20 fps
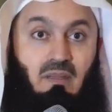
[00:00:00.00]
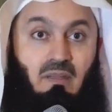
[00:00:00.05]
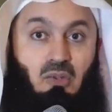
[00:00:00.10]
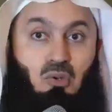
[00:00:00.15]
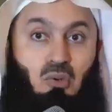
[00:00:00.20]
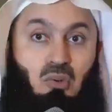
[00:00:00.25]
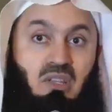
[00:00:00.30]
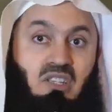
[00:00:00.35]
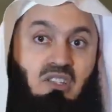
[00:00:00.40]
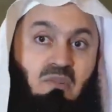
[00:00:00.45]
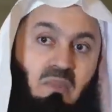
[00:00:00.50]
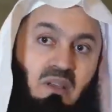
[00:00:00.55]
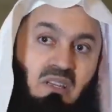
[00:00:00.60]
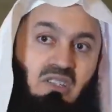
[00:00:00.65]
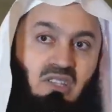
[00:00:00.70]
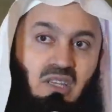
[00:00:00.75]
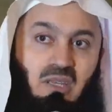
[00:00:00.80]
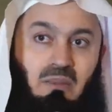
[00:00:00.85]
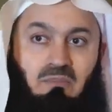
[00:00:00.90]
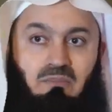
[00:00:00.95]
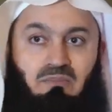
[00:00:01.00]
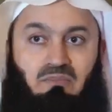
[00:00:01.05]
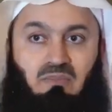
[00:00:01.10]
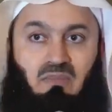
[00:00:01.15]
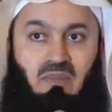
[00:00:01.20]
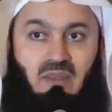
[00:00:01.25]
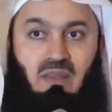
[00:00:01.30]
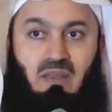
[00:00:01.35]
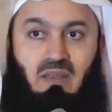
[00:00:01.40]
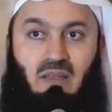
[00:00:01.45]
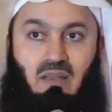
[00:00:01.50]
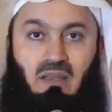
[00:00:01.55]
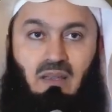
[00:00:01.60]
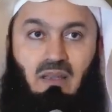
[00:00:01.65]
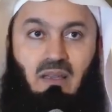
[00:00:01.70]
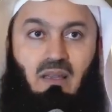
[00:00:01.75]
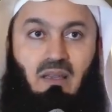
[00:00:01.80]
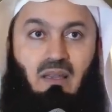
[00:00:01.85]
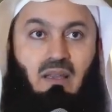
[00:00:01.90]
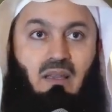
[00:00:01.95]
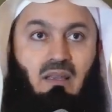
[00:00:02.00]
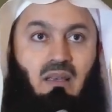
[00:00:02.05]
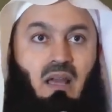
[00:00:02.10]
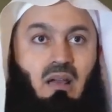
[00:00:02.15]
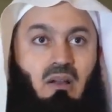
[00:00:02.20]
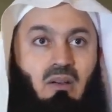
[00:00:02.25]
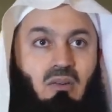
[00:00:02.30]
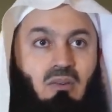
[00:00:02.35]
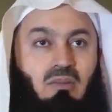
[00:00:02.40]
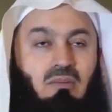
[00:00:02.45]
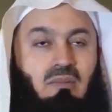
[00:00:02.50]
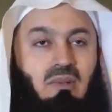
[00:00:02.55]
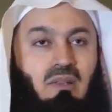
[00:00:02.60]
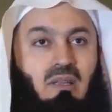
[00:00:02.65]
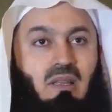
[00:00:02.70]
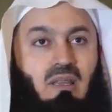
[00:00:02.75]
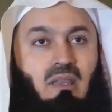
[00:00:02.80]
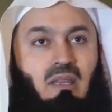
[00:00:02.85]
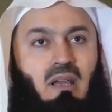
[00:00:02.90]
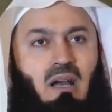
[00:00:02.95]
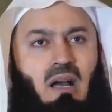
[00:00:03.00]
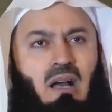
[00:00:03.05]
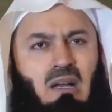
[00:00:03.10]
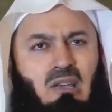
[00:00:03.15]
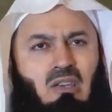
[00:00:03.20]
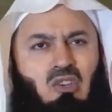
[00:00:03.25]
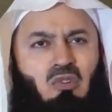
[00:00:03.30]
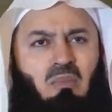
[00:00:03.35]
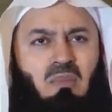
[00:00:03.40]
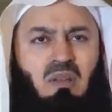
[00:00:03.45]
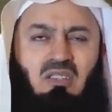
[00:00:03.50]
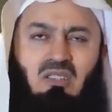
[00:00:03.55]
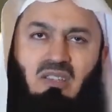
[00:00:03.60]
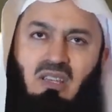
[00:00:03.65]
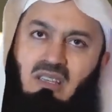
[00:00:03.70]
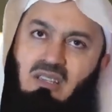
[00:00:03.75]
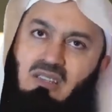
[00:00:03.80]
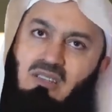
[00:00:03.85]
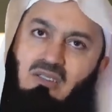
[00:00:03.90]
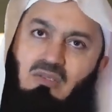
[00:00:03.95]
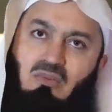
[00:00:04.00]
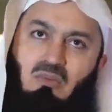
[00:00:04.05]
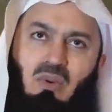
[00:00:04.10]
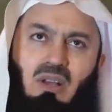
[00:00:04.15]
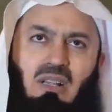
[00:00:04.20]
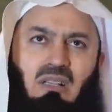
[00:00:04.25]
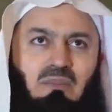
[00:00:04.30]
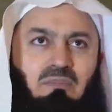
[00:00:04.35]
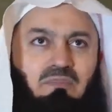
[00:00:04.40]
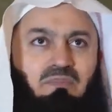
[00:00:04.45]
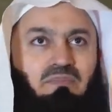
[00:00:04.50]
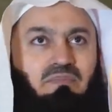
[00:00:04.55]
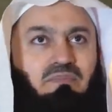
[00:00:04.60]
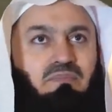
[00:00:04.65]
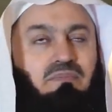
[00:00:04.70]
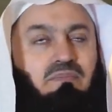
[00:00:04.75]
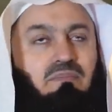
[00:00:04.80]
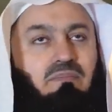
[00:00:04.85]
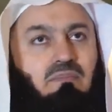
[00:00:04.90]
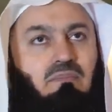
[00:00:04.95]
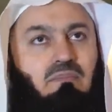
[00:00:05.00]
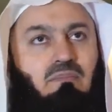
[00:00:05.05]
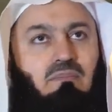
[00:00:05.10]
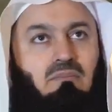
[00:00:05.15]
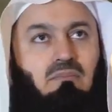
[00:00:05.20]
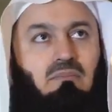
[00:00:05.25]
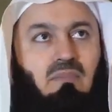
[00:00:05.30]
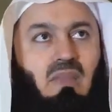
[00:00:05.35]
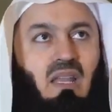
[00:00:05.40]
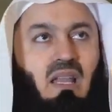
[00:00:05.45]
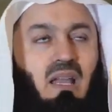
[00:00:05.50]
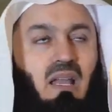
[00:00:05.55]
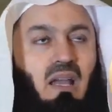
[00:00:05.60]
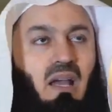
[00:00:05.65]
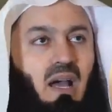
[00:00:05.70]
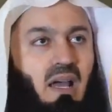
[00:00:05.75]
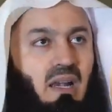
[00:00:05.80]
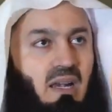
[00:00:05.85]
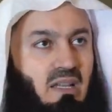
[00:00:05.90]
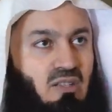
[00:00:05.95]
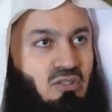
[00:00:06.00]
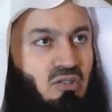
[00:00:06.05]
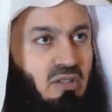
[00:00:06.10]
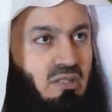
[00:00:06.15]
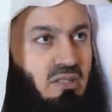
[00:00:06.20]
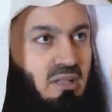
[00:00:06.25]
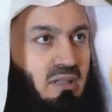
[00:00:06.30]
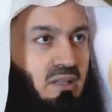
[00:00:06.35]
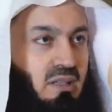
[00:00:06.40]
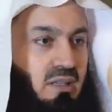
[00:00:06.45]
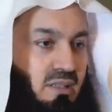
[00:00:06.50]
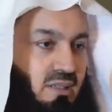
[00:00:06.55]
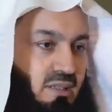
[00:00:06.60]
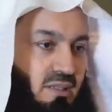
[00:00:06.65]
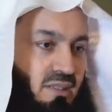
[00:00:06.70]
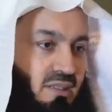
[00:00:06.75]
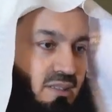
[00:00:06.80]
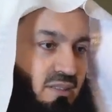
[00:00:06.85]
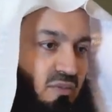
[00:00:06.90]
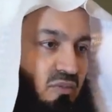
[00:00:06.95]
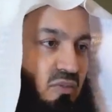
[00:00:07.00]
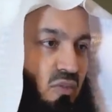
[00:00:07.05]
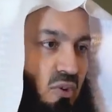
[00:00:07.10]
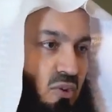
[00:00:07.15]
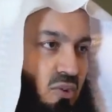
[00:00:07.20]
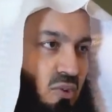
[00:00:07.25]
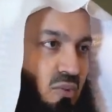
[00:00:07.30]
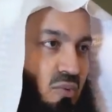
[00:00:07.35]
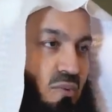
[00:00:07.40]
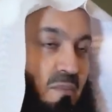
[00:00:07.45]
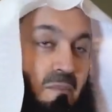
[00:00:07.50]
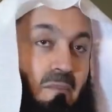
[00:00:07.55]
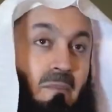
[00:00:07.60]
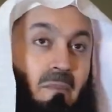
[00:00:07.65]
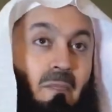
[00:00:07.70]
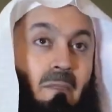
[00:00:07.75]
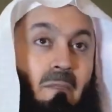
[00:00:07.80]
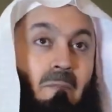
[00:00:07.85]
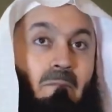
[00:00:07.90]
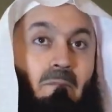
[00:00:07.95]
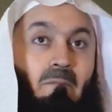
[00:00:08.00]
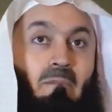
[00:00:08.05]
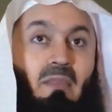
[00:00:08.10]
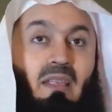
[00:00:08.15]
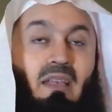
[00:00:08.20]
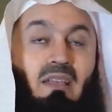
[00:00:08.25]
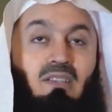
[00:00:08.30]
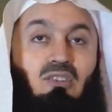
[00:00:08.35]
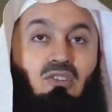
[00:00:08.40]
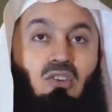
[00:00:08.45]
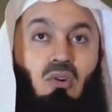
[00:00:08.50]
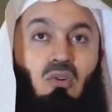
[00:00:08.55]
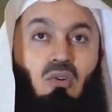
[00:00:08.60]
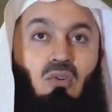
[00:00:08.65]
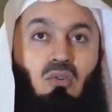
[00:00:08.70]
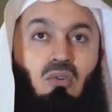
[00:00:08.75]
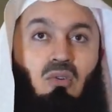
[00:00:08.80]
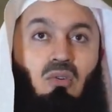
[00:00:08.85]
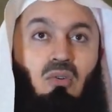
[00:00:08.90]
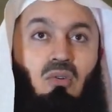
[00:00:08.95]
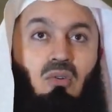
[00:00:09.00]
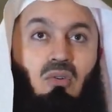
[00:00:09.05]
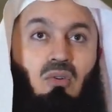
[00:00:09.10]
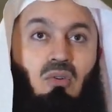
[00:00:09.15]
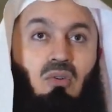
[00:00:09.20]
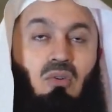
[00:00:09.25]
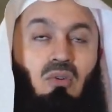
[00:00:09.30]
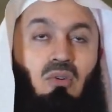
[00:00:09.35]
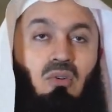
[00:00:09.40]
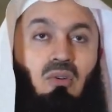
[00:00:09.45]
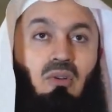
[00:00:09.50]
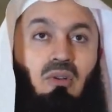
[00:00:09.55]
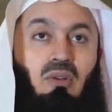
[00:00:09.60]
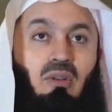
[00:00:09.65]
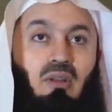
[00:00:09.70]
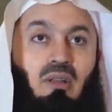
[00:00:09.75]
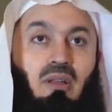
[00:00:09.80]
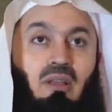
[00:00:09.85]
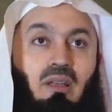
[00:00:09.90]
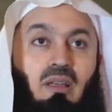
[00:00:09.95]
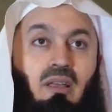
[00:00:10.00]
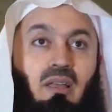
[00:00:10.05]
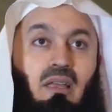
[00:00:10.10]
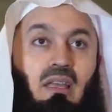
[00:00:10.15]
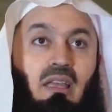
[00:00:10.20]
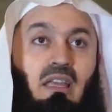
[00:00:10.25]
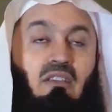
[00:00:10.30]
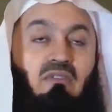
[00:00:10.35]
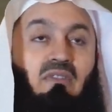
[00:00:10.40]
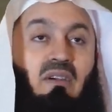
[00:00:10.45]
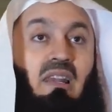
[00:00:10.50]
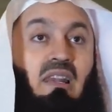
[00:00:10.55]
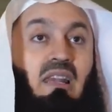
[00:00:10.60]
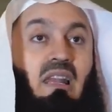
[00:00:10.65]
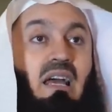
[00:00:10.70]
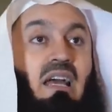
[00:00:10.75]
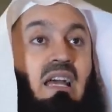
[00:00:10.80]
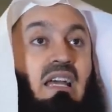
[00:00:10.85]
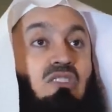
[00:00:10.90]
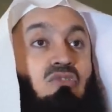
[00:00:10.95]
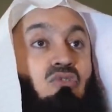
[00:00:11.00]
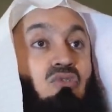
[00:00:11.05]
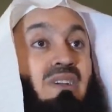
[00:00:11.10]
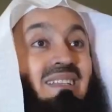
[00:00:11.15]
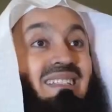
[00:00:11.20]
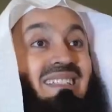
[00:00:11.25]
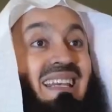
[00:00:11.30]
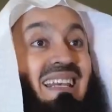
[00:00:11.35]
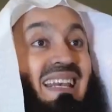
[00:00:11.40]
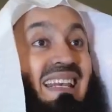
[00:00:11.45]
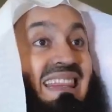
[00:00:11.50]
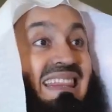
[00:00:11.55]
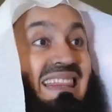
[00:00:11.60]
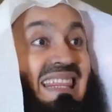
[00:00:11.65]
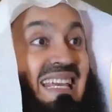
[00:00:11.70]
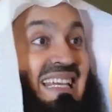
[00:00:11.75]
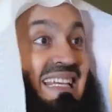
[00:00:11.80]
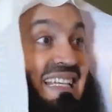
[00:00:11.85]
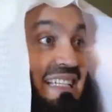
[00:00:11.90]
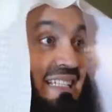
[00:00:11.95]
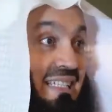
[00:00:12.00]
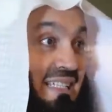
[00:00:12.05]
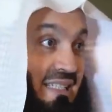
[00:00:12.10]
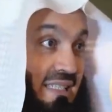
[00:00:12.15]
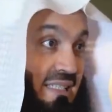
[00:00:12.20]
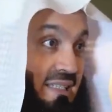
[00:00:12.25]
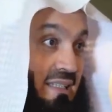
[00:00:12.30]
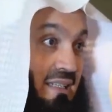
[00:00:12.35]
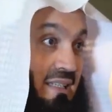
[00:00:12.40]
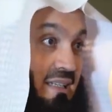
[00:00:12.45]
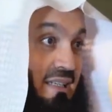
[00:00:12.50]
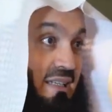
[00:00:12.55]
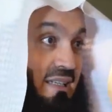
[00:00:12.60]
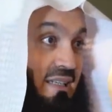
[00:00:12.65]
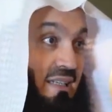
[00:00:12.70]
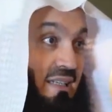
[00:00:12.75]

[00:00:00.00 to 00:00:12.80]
through His mercy. Now, the argument is, well, Allah's written this for you. So, if Allah has written things,